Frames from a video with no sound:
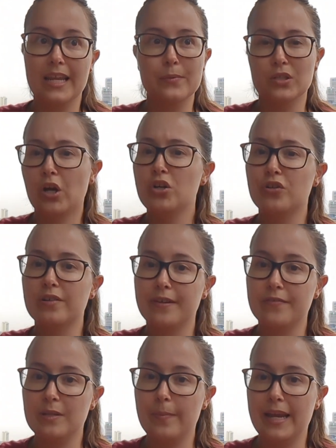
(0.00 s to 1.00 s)
It was one hundred
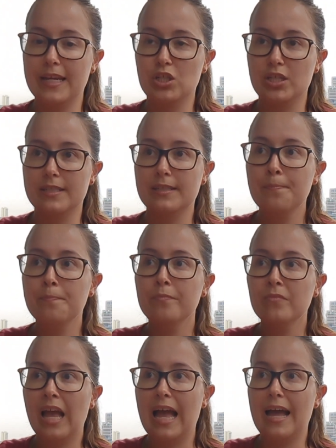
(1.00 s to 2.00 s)
fifty pages,
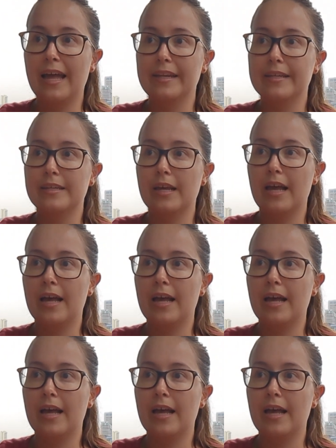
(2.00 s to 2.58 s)
and